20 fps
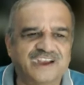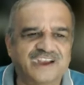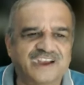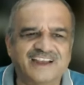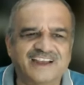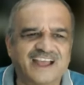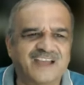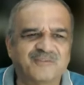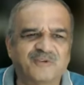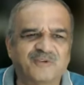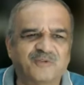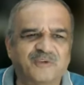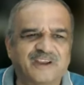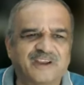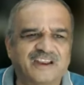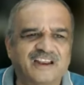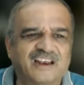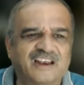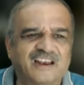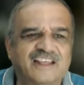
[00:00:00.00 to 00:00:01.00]
And I am a
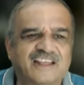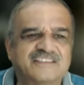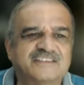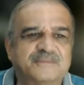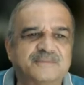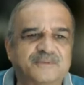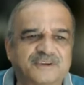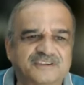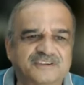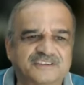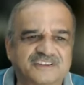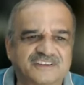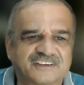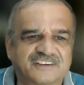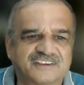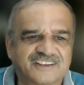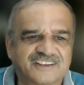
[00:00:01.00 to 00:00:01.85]
very lazy person.